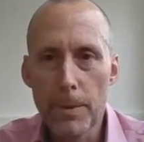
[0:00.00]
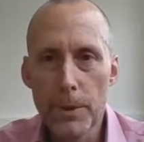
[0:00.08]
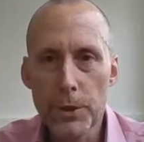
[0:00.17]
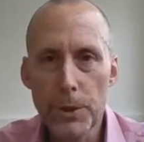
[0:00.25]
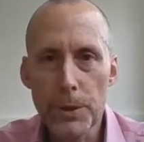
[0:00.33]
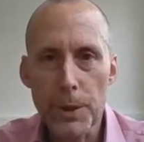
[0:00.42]

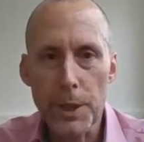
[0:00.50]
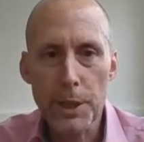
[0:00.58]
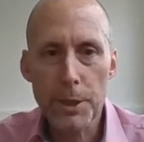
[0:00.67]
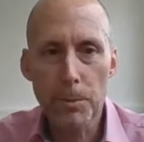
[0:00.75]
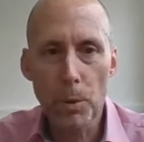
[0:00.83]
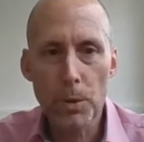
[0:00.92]
due to their
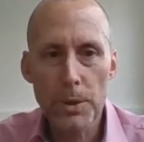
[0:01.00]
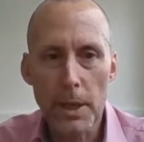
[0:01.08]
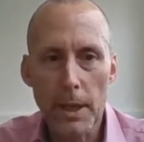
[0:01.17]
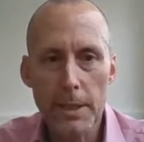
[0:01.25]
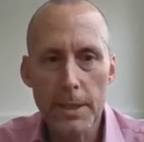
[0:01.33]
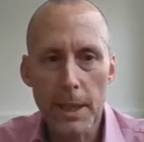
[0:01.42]
small
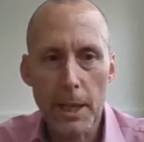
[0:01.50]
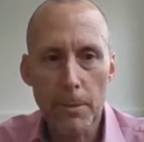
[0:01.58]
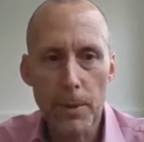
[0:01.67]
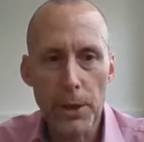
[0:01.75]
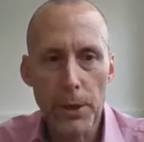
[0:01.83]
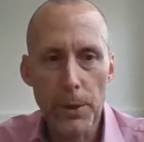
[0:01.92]
size, they can
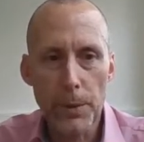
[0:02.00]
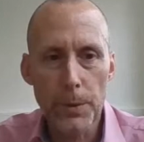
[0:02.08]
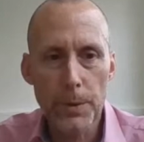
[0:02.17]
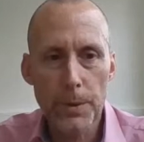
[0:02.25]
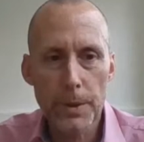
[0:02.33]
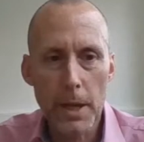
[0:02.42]
be
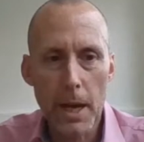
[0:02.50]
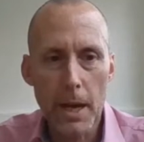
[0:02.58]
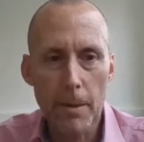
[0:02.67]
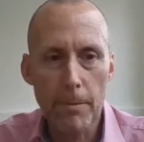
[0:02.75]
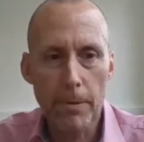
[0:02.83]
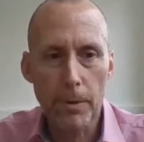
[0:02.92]
used
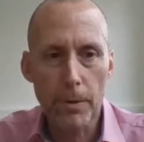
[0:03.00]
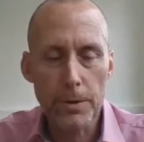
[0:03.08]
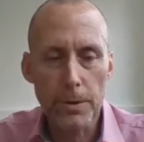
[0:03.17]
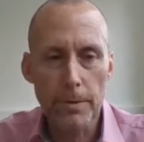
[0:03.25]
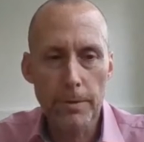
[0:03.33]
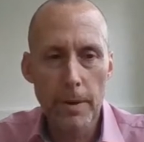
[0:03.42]
for
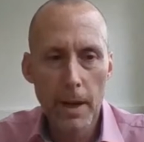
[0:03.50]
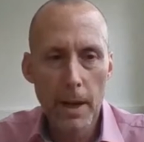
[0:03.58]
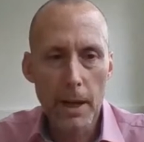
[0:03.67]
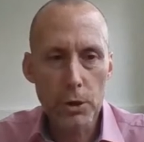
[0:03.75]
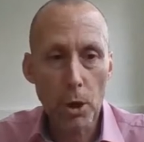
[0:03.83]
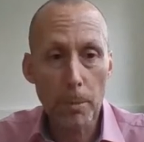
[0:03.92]
sort of
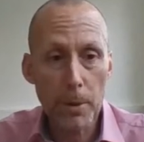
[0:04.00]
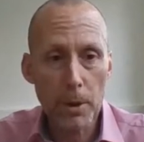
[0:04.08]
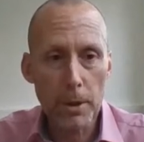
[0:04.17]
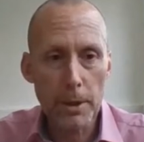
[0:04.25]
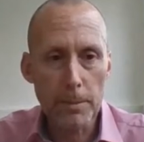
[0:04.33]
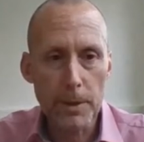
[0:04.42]

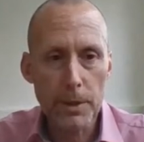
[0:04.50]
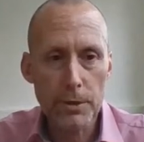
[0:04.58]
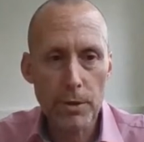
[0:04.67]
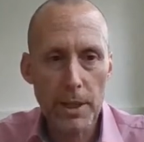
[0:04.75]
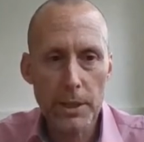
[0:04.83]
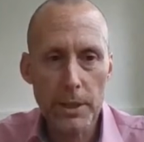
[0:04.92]
topical
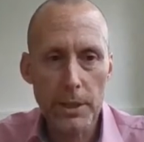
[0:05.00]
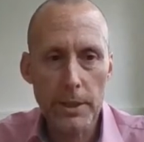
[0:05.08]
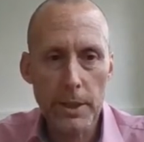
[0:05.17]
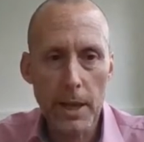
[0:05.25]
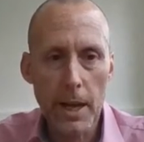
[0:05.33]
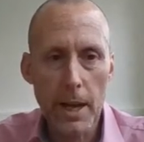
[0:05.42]

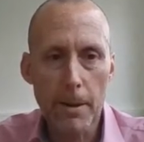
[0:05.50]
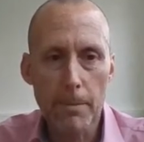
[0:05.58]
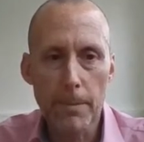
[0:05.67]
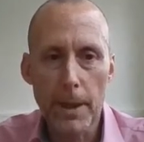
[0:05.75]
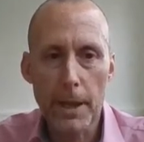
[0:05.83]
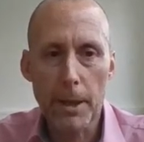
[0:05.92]
administration.
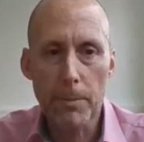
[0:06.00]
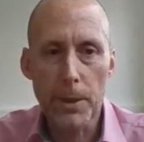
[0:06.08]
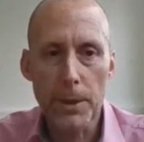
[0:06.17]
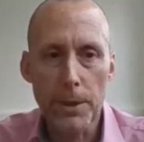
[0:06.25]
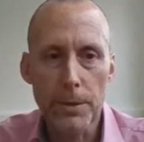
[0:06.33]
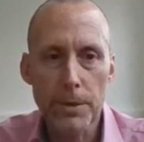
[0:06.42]
They can be
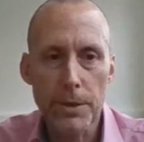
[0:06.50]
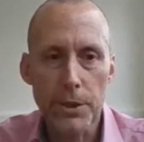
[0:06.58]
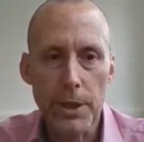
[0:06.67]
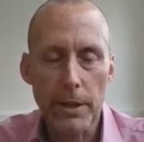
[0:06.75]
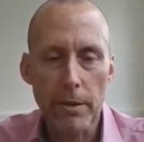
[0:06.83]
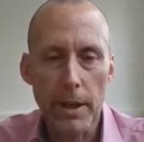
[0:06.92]
used to
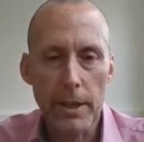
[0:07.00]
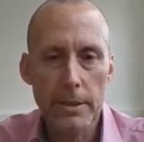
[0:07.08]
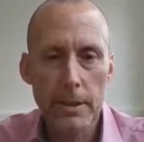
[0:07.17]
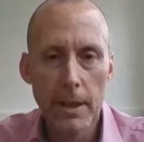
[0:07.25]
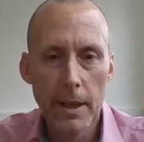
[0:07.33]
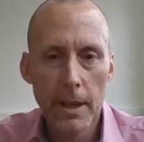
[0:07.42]

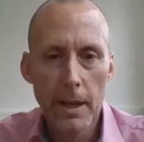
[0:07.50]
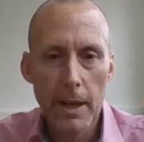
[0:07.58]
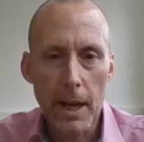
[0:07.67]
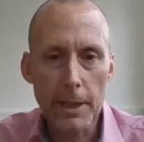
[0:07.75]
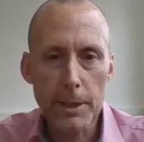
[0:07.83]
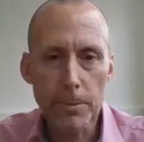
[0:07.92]
generate
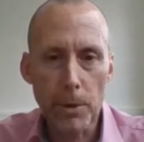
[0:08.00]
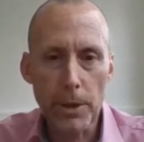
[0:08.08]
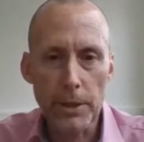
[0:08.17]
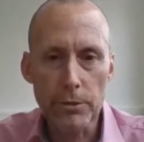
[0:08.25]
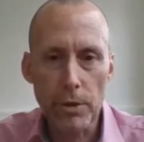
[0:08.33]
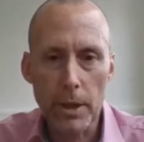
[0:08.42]

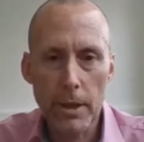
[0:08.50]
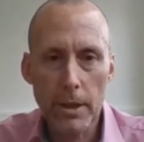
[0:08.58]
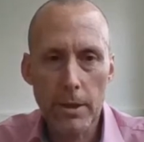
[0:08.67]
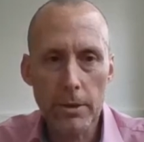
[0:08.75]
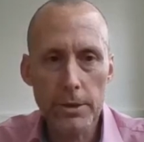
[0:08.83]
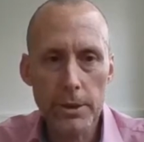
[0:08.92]
antibody drug
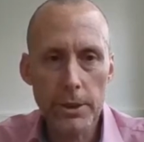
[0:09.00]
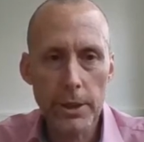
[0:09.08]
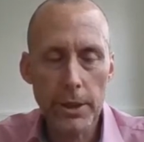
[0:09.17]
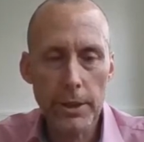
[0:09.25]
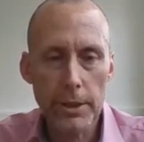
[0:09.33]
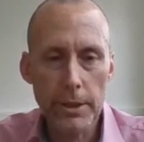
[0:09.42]

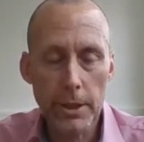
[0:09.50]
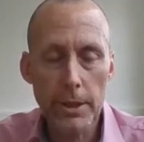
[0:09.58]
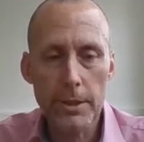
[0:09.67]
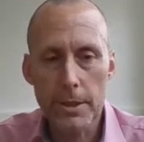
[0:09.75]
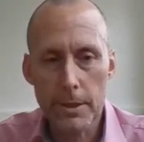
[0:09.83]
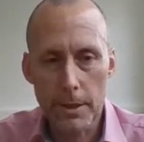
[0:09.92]

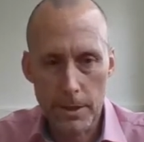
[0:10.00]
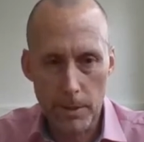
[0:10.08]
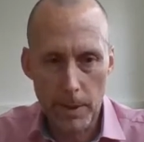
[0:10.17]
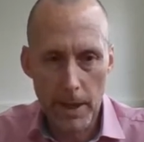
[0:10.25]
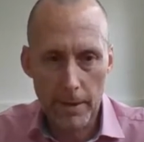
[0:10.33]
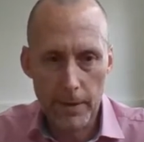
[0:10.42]
conjugates.
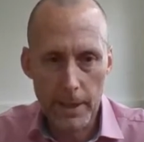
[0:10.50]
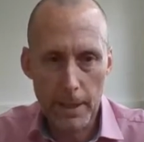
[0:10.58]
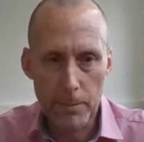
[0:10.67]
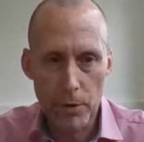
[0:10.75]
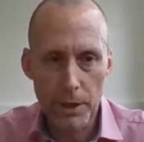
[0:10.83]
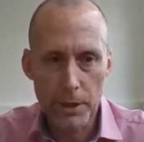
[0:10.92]
So we have
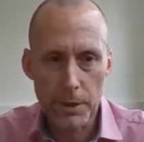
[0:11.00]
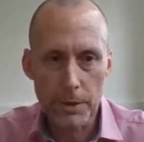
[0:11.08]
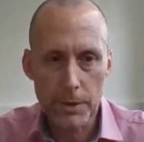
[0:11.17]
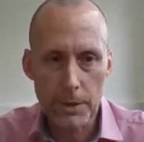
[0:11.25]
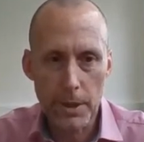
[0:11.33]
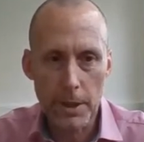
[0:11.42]

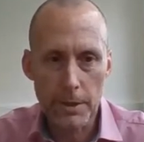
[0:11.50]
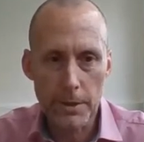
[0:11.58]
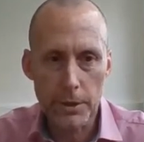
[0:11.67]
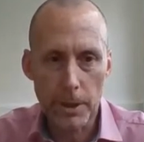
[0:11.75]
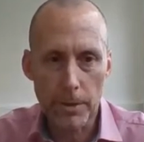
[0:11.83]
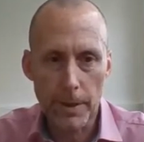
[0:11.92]
collaborations to
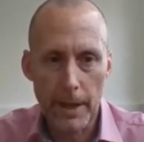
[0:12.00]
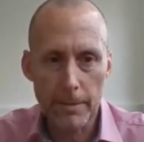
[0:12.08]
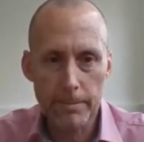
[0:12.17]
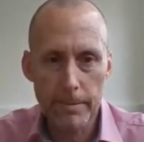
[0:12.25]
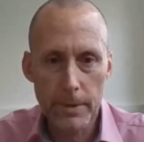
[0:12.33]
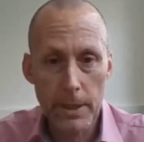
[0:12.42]
show that
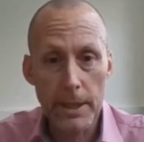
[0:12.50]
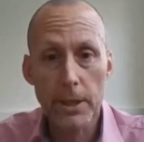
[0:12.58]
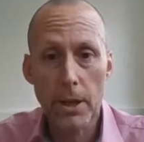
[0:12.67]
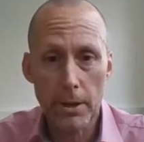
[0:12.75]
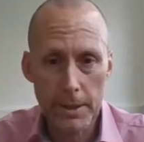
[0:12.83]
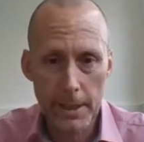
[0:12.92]
in
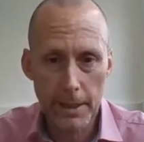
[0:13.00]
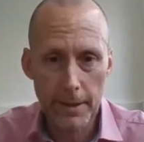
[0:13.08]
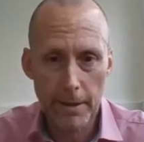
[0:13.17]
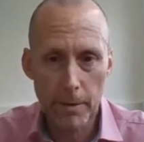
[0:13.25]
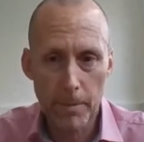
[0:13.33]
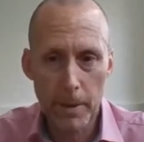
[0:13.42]
CAR T
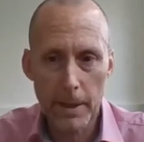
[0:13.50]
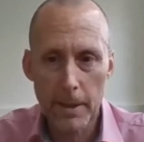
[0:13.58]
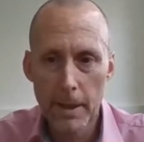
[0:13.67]
therapy.